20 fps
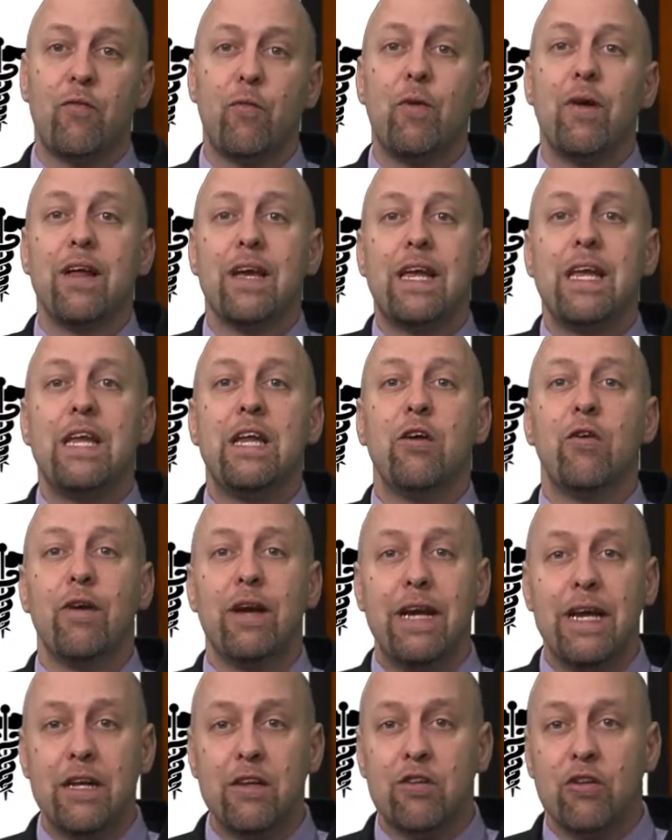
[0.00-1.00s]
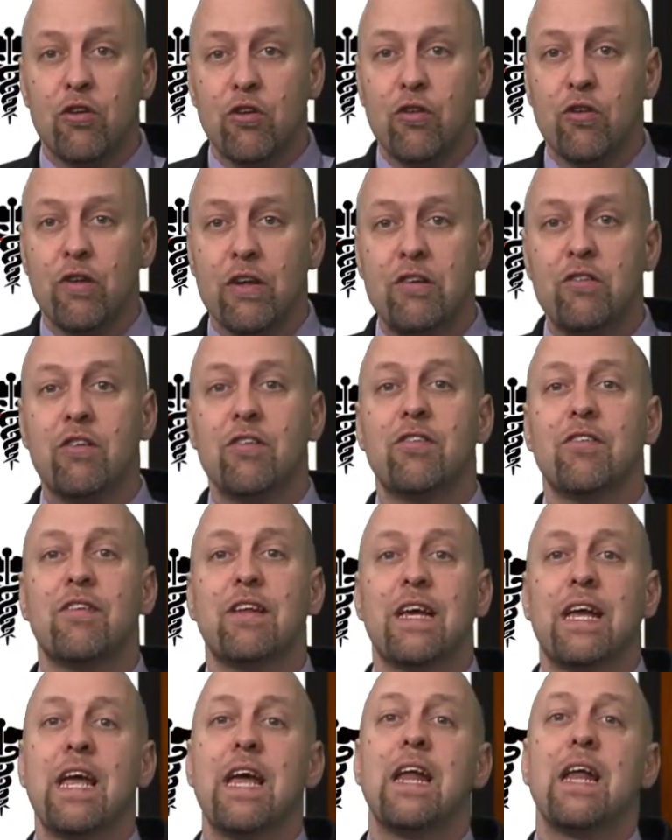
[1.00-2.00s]
Well, it can heal internally just as
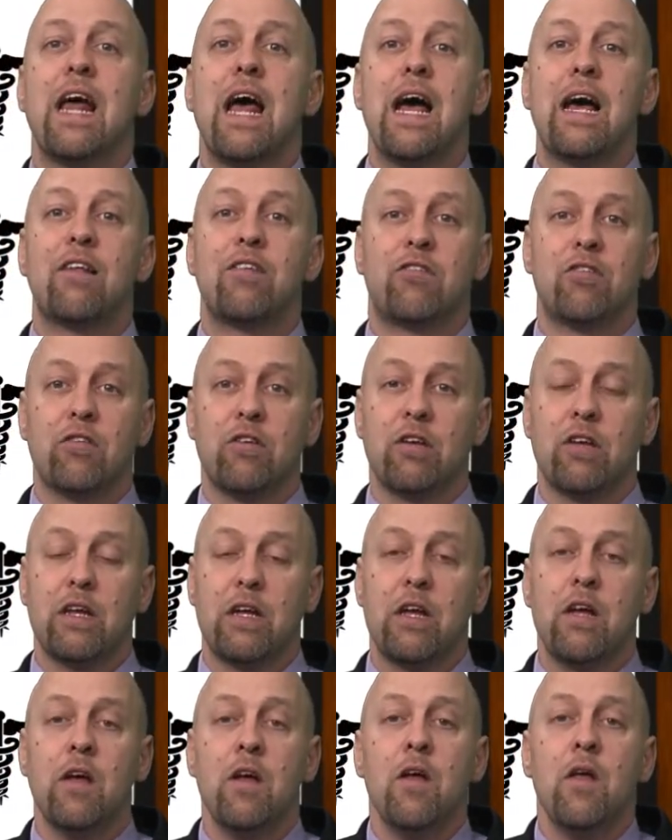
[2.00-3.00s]
it can externally